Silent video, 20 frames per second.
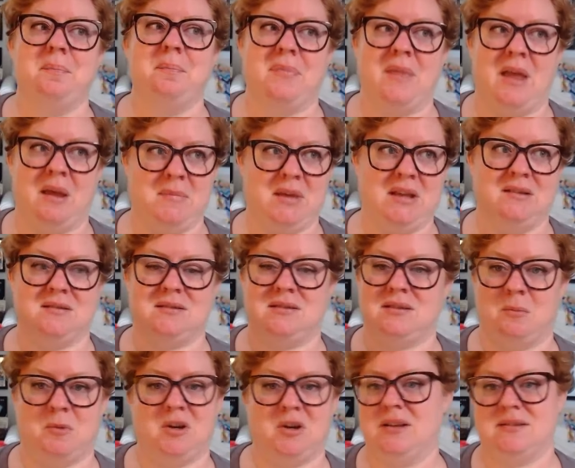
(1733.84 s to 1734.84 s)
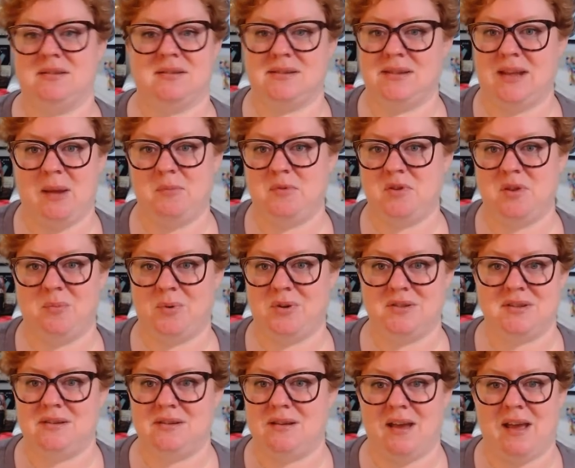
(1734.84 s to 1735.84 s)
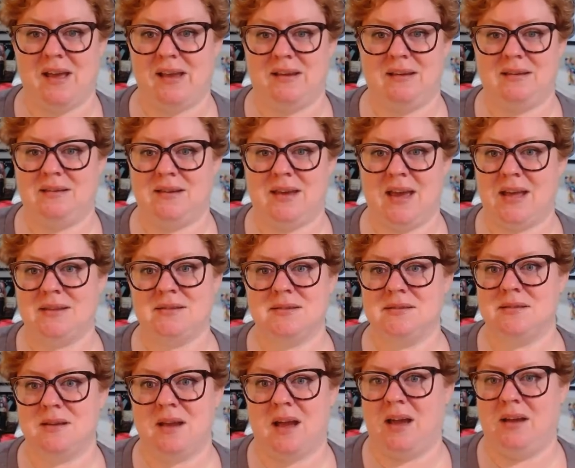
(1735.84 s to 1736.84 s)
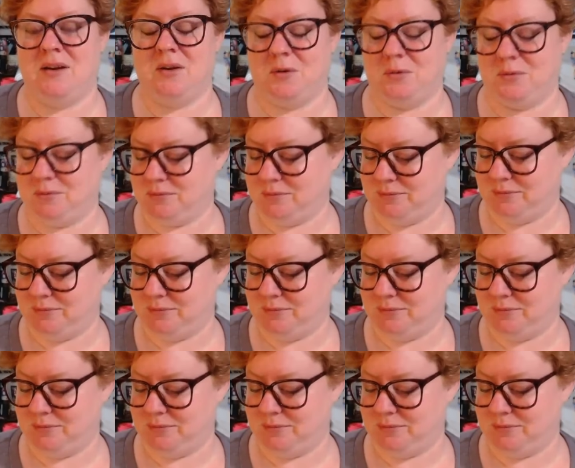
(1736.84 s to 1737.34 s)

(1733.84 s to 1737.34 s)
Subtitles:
that means someone has escaped the prison. I guess. I don't.